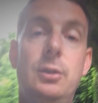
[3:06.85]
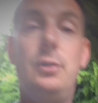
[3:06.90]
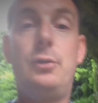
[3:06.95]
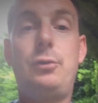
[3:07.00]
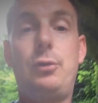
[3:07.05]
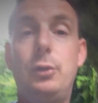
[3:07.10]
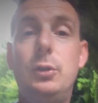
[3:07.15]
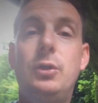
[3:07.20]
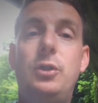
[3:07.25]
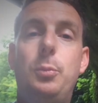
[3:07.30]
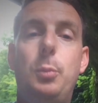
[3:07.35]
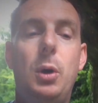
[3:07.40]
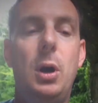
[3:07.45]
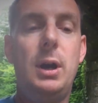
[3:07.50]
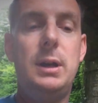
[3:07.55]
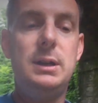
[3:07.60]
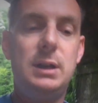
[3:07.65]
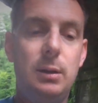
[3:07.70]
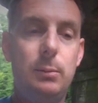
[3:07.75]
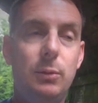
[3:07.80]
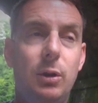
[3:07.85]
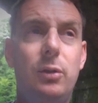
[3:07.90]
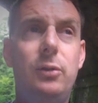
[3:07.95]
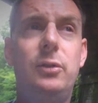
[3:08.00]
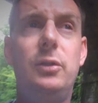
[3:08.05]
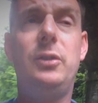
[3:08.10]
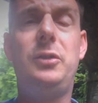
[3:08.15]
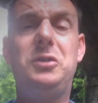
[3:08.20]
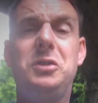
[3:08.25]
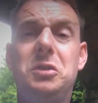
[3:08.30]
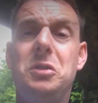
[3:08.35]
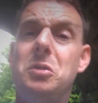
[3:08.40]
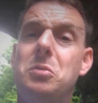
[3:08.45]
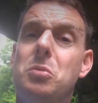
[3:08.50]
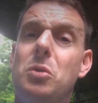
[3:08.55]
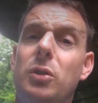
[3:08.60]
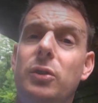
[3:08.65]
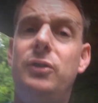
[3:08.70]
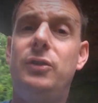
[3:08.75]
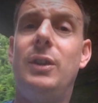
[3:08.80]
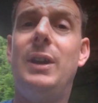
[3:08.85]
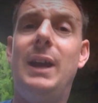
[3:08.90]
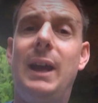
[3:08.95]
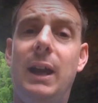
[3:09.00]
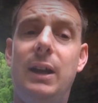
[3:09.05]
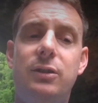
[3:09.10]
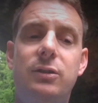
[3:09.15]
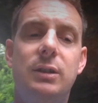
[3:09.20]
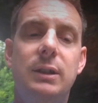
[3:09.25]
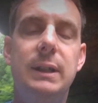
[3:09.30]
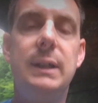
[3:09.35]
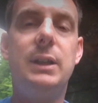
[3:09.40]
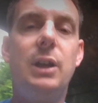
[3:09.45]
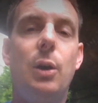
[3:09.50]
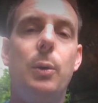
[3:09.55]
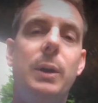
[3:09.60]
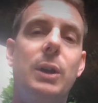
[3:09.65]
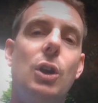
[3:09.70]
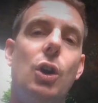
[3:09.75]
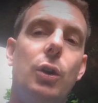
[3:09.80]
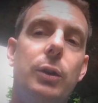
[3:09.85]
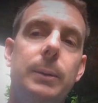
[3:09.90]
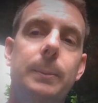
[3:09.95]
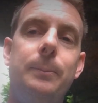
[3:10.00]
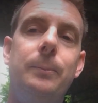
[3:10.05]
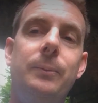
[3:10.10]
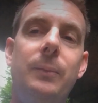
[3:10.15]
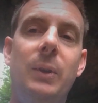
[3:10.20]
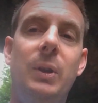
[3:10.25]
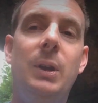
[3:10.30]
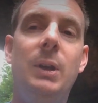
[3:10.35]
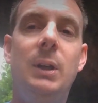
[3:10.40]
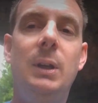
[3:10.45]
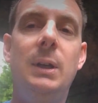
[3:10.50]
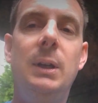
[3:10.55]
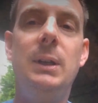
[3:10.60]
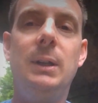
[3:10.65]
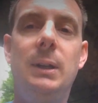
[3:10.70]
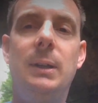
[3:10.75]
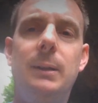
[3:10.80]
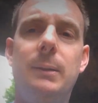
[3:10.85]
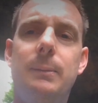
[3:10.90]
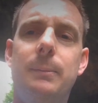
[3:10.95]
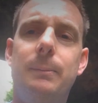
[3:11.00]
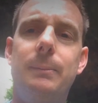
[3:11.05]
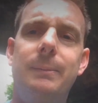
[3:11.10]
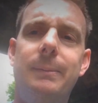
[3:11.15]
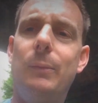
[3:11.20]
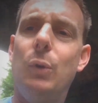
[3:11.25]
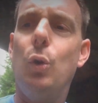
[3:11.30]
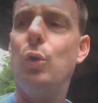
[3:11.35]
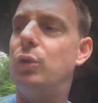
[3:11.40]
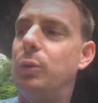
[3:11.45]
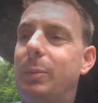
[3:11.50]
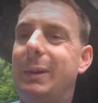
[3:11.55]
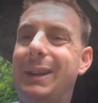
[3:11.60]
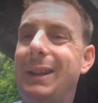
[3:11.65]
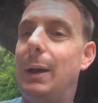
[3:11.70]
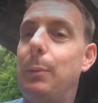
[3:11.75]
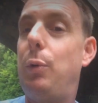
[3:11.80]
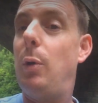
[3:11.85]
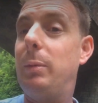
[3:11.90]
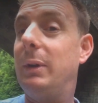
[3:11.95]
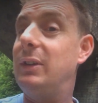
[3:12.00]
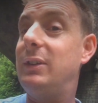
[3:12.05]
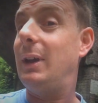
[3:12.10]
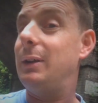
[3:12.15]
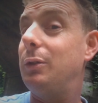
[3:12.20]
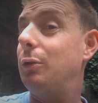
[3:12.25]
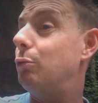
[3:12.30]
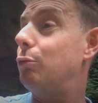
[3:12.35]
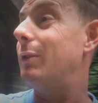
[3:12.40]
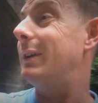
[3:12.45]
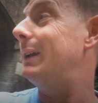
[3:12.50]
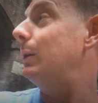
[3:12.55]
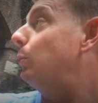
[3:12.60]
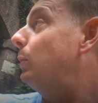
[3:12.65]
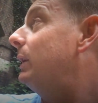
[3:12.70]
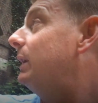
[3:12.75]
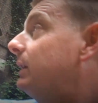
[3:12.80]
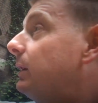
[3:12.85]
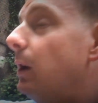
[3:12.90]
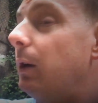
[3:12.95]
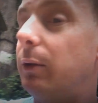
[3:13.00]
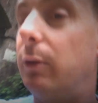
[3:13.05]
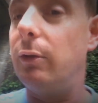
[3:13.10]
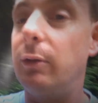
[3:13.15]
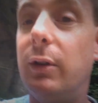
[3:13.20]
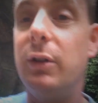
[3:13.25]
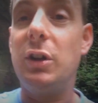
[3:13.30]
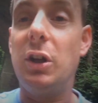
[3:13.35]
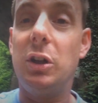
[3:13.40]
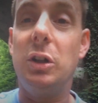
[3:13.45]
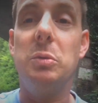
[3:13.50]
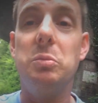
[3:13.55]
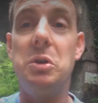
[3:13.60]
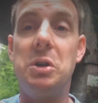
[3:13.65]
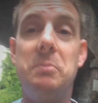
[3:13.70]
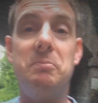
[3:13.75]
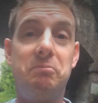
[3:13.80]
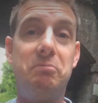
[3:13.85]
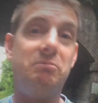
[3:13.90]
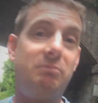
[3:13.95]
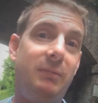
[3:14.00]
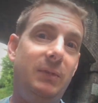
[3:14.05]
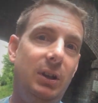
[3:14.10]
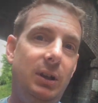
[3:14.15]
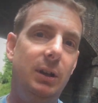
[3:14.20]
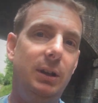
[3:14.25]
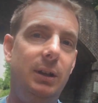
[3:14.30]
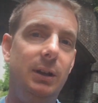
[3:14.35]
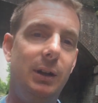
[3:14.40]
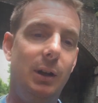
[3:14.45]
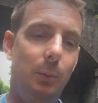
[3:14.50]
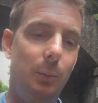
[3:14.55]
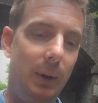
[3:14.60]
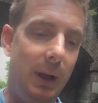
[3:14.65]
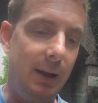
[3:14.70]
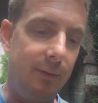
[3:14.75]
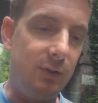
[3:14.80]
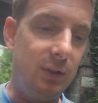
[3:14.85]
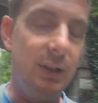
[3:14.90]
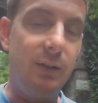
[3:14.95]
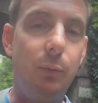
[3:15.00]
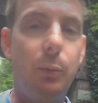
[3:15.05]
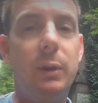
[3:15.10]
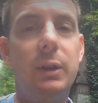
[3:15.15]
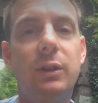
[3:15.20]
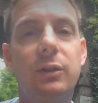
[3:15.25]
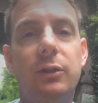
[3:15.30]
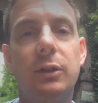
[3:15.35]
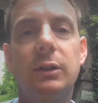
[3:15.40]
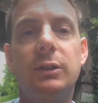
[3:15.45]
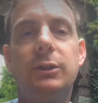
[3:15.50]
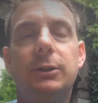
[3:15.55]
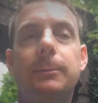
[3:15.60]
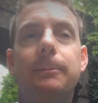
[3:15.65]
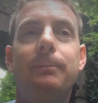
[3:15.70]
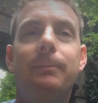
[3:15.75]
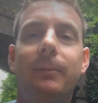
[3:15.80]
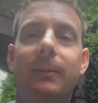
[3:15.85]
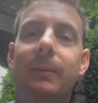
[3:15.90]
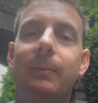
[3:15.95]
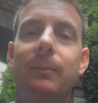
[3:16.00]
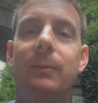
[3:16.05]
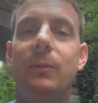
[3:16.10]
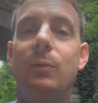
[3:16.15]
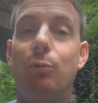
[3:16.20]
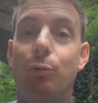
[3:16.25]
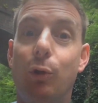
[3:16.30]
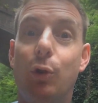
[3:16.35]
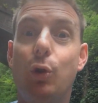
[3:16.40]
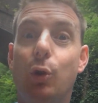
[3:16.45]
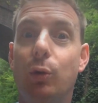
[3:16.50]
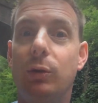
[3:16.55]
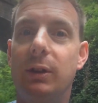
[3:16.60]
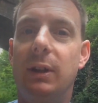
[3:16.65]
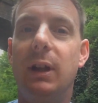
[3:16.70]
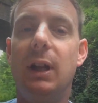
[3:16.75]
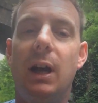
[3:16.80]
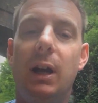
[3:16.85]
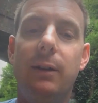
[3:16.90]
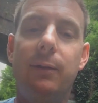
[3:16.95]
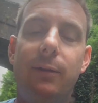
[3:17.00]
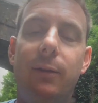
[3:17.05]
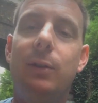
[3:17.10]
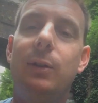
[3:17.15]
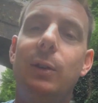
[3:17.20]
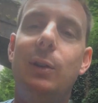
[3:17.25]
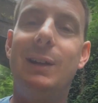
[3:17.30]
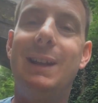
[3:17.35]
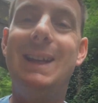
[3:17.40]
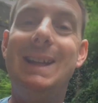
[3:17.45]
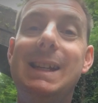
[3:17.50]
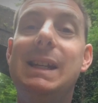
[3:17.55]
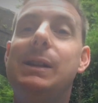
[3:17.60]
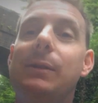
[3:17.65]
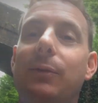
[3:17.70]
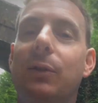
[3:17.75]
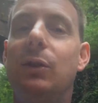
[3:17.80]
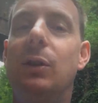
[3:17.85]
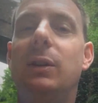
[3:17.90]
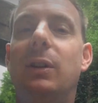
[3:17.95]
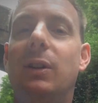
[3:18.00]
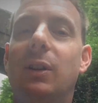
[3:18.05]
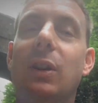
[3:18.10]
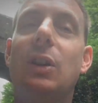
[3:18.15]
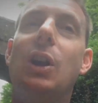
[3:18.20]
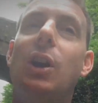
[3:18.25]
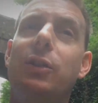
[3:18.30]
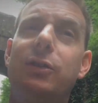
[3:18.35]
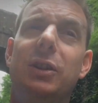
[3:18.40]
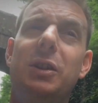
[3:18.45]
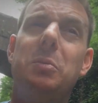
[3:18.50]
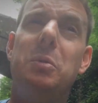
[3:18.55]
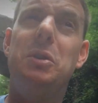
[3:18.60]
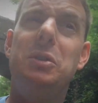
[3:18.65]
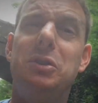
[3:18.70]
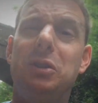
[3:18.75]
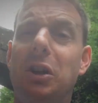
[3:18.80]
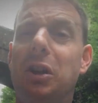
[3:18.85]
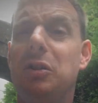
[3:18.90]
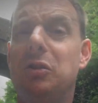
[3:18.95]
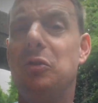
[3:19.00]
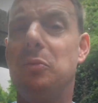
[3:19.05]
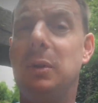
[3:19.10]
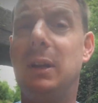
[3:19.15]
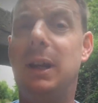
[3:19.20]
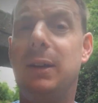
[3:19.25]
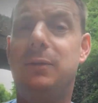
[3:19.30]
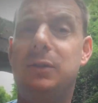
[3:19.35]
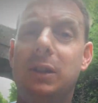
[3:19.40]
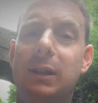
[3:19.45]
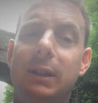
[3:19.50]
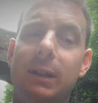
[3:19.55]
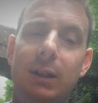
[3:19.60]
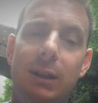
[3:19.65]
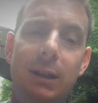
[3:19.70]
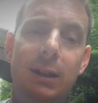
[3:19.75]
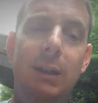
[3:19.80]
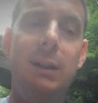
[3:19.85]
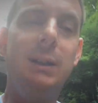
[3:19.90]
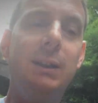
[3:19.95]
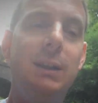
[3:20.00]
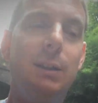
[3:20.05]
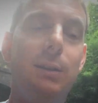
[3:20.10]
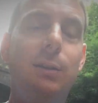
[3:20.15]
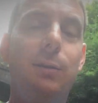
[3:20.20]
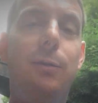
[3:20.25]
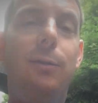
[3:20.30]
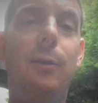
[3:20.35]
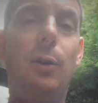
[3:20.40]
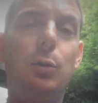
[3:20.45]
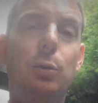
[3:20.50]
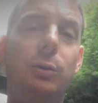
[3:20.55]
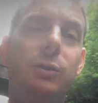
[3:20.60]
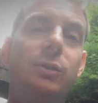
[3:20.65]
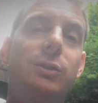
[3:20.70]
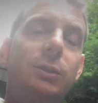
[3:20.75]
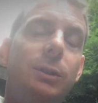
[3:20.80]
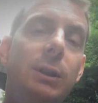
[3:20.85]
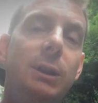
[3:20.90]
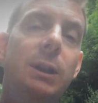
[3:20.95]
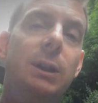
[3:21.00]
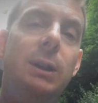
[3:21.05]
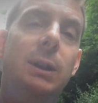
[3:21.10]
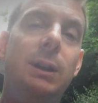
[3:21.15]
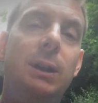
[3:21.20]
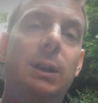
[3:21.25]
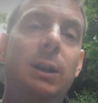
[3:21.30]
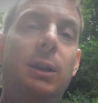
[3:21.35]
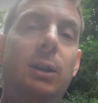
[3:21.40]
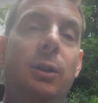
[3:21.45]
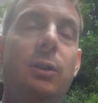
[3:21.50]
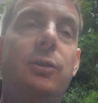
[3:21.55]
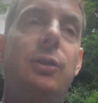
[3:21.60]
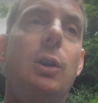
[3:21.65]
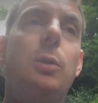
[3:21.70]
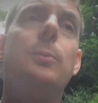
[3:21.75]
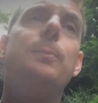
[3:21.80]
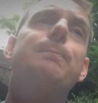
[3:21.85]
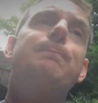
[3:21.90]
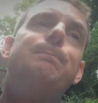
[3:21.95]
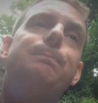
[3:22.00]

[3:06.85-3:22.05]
the truth behind hypnosis and what's actually going on. Audibly, that probably sounded really weird going through the tunnel, but you know, we have to live with these things. Recorded live, even the nasty bits are going to be left in, folks. So,